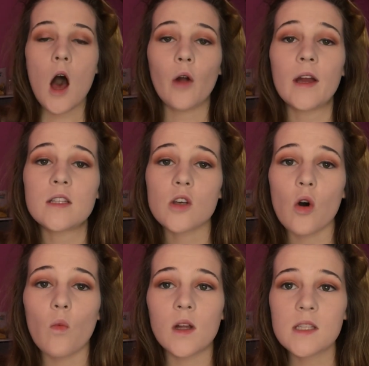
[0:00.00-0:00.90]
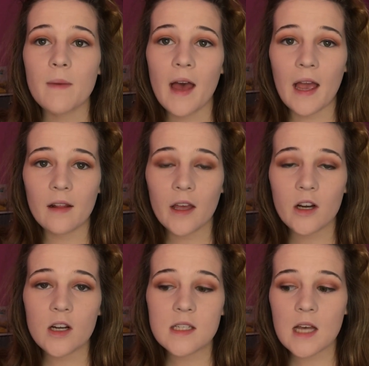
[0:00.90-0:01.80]
Alright, so once my
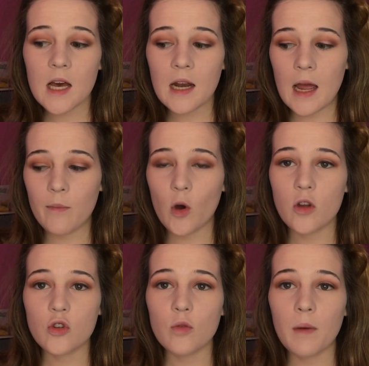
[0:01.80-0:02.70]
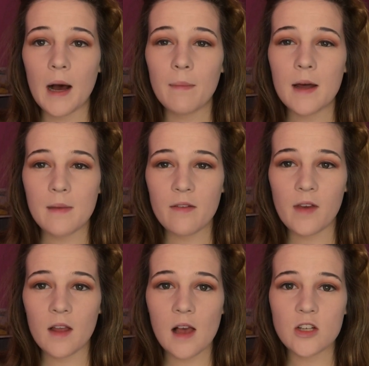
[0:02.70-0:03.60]
eyeliner is on, I'm going to pop on my
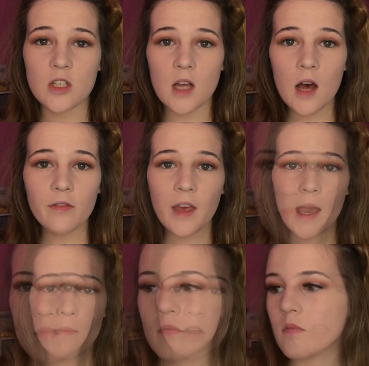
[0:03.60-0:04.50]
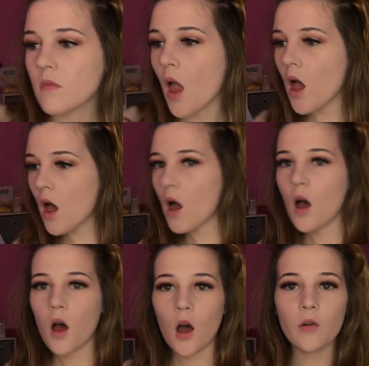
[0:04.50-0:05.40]
fake lashes off camera.
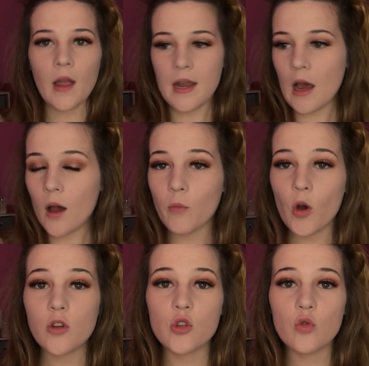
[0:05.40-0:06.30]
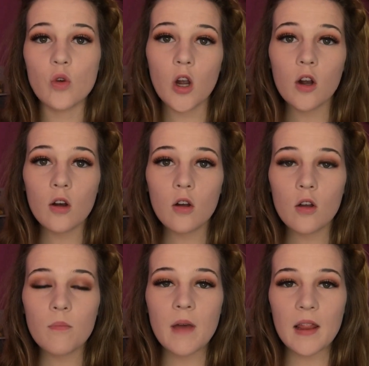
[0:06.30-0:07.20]
Alright, now I'm going to
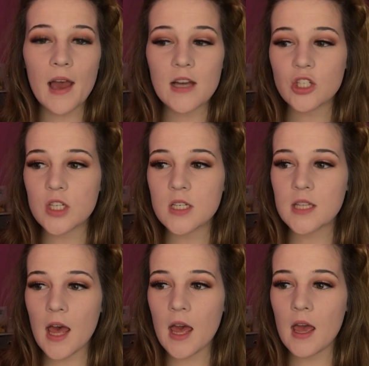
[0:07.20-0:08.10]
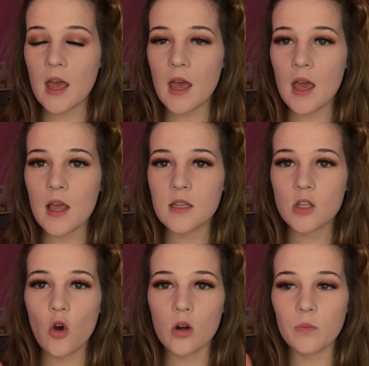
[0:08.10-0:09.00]
curl my lashes and
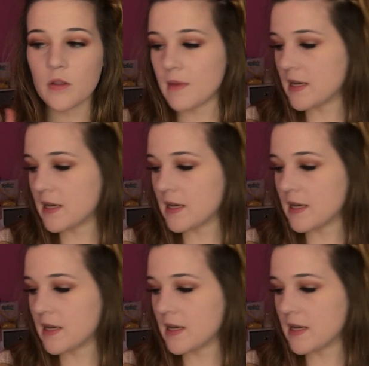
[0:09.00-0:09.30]
coat them with